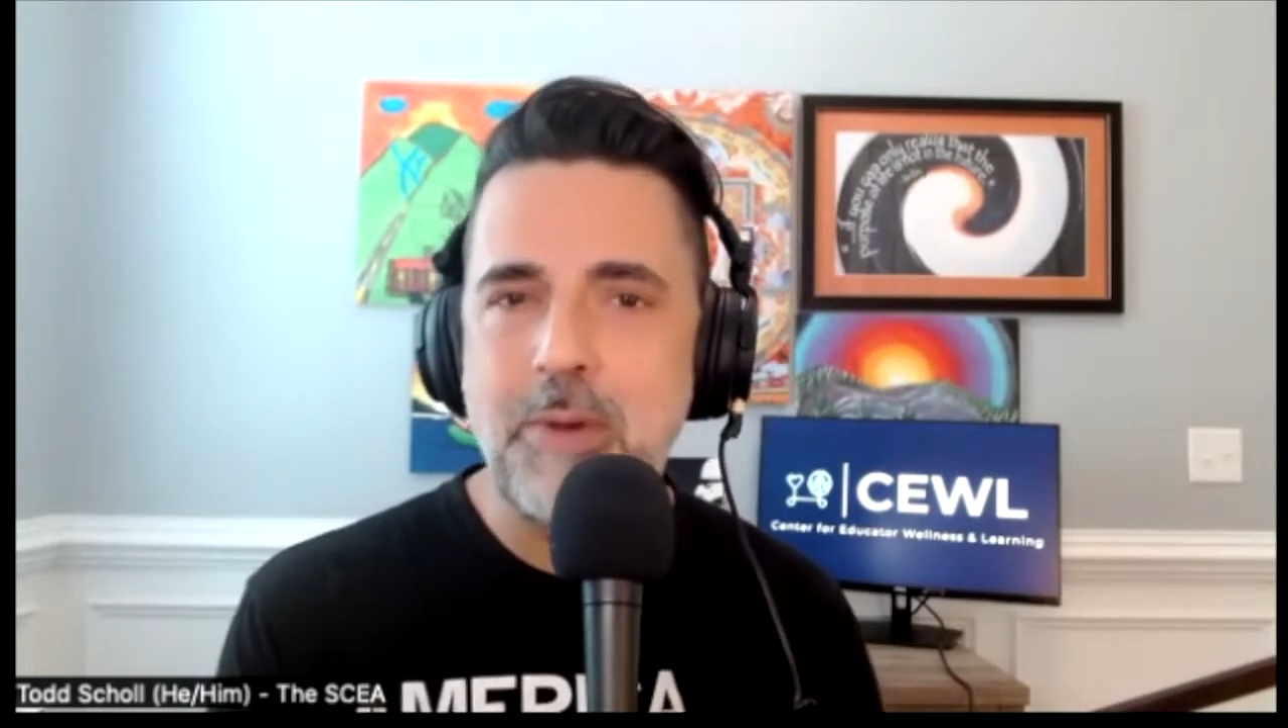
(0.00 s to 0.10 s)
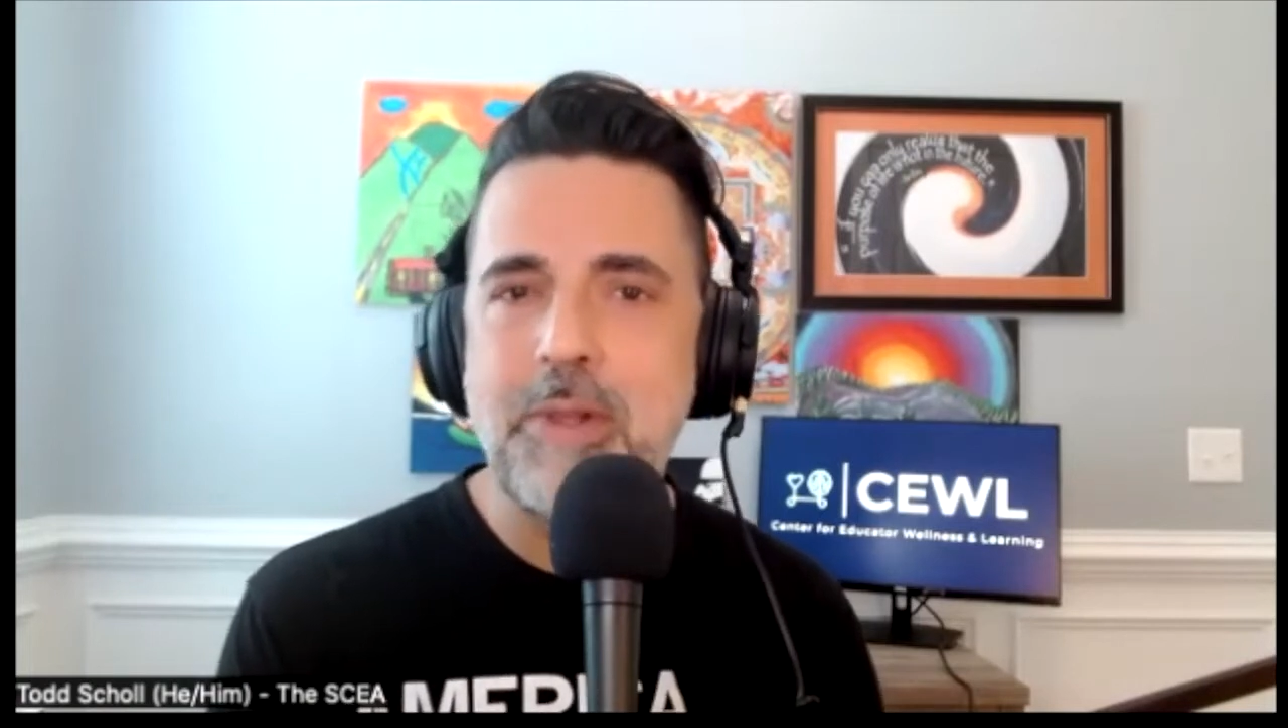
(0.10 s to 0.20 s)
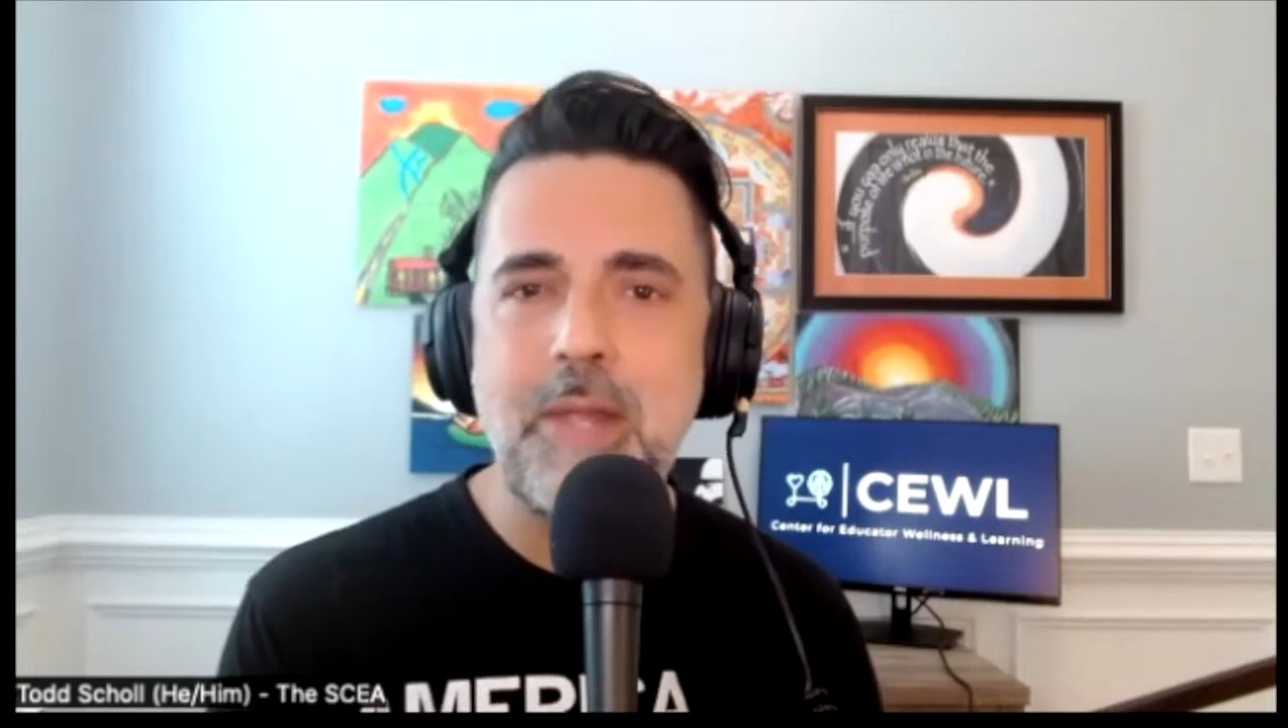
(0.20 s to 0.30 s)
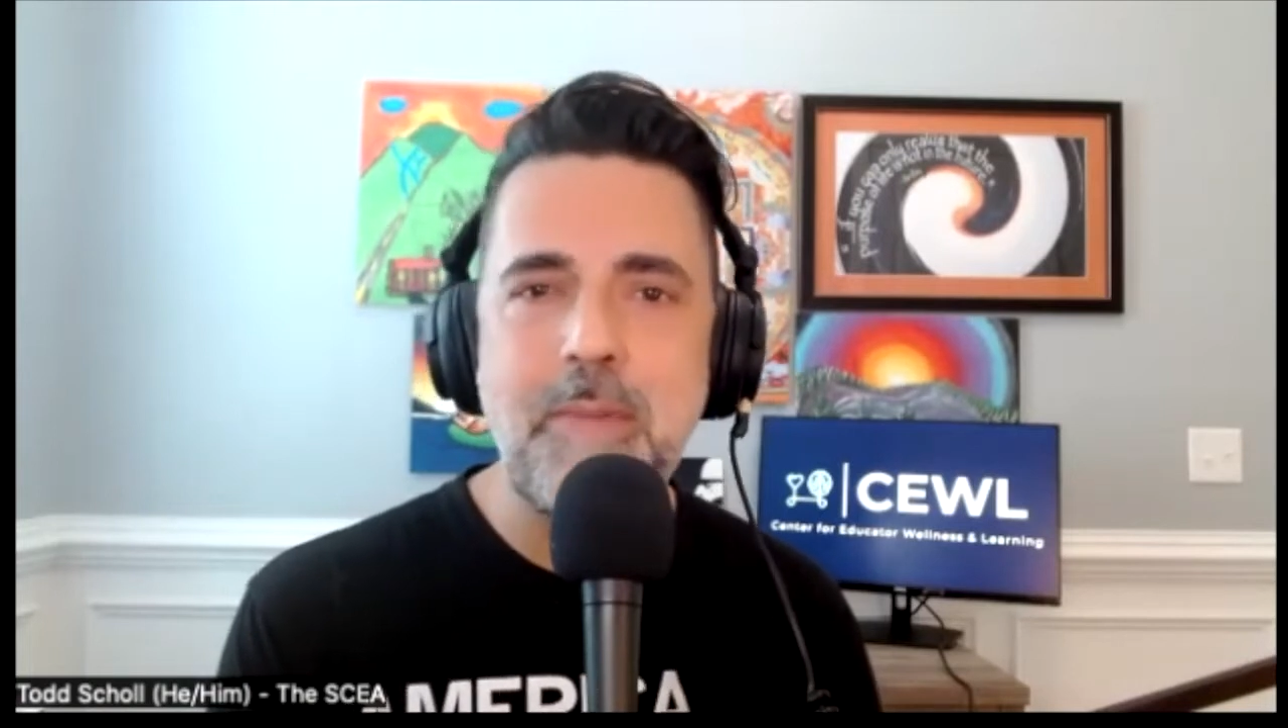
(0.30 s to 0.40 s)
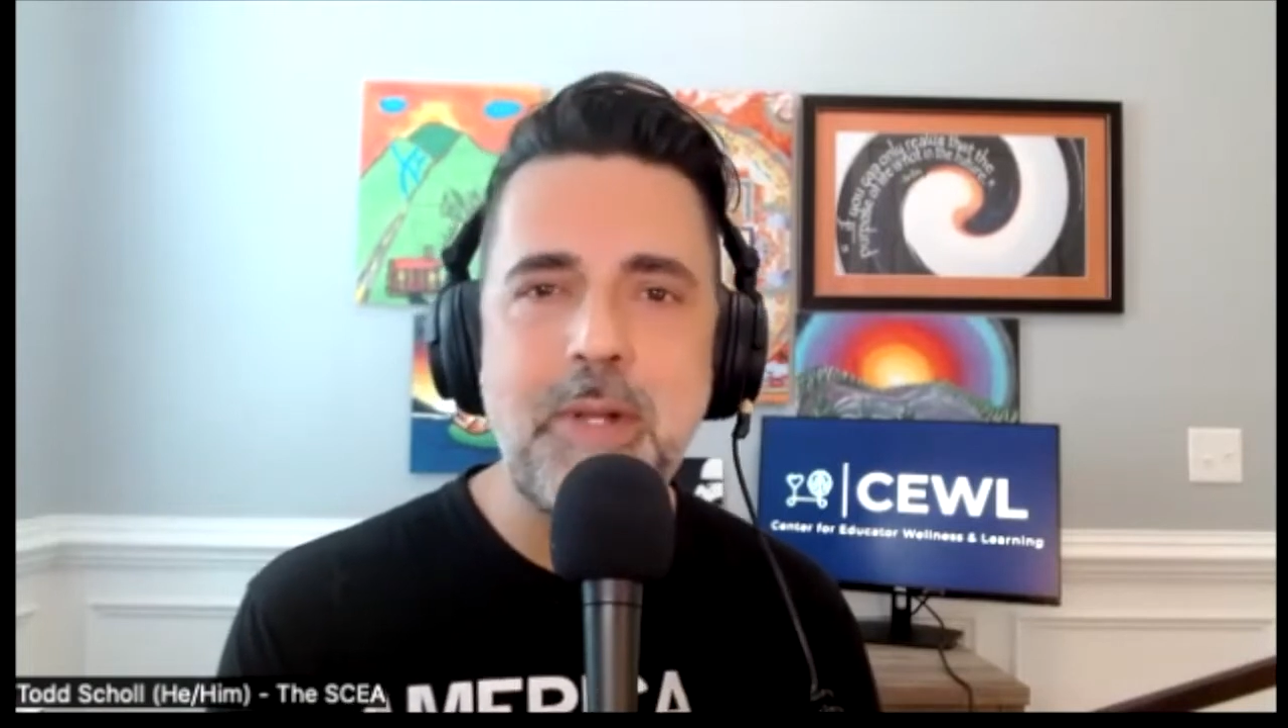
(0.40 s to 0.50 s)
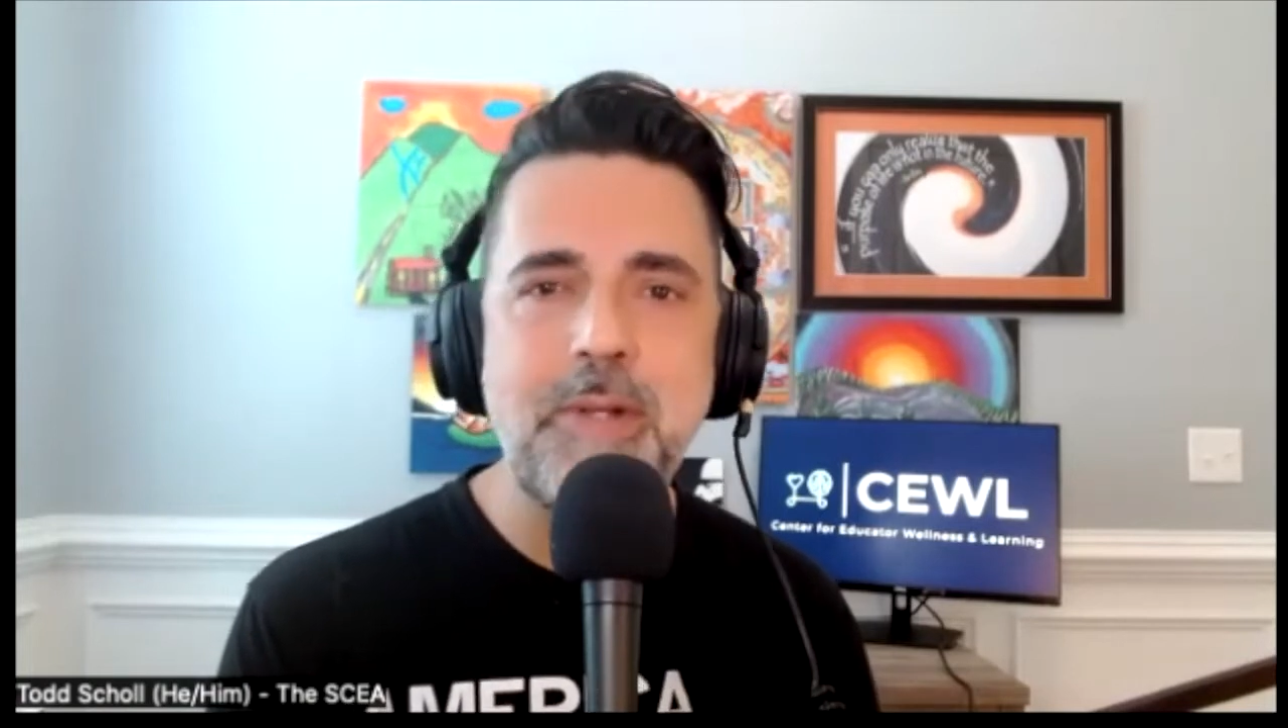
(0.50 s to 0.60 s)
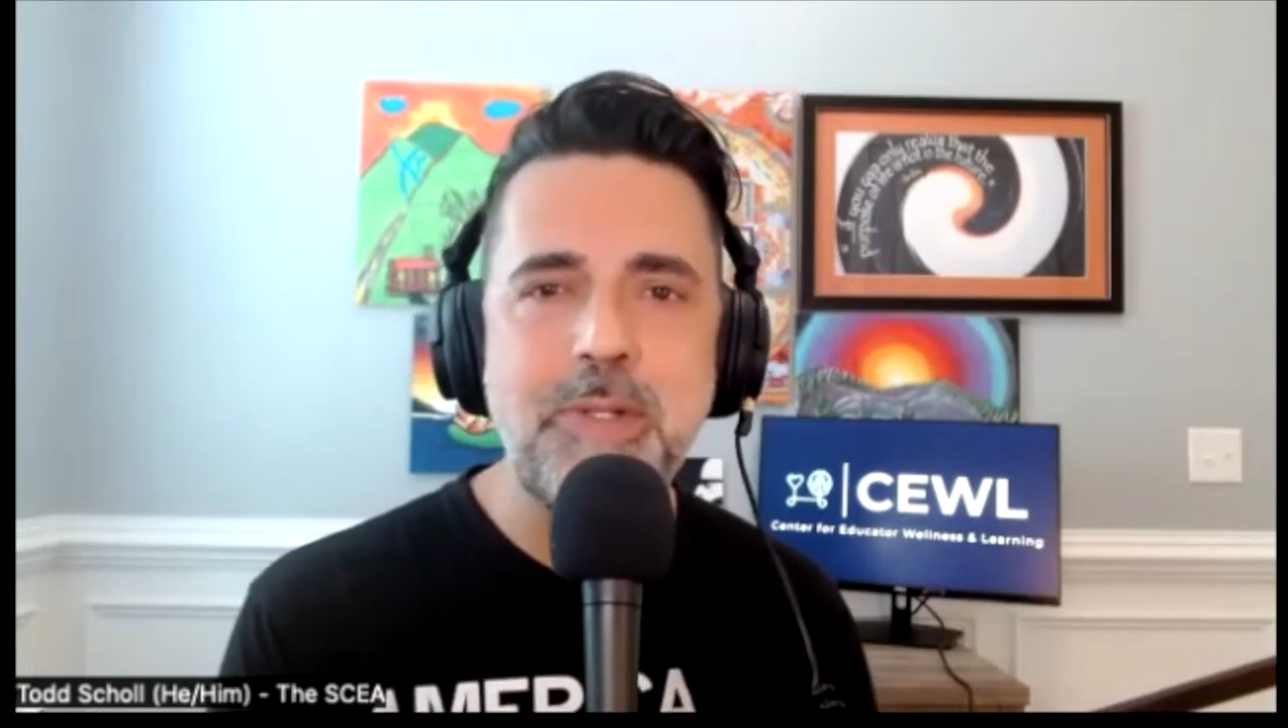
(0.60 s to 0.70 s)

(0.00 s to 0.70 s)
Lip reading: Glen Middle